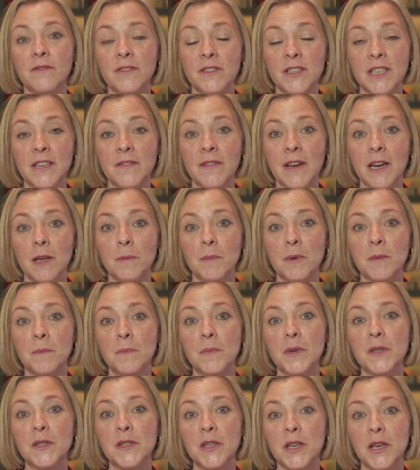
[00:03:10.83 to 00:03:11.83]
develop and
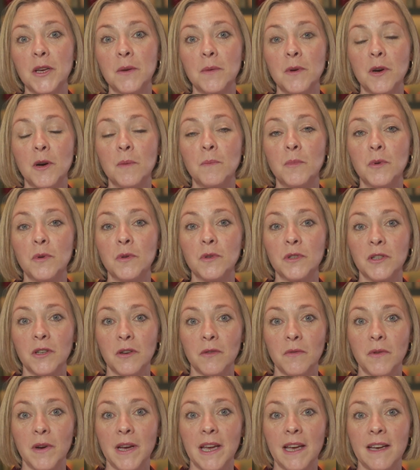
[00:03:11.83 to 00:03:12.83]
pursue a board
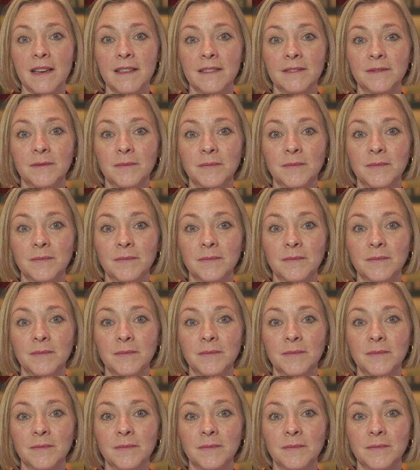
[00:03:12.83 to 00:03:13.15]
career.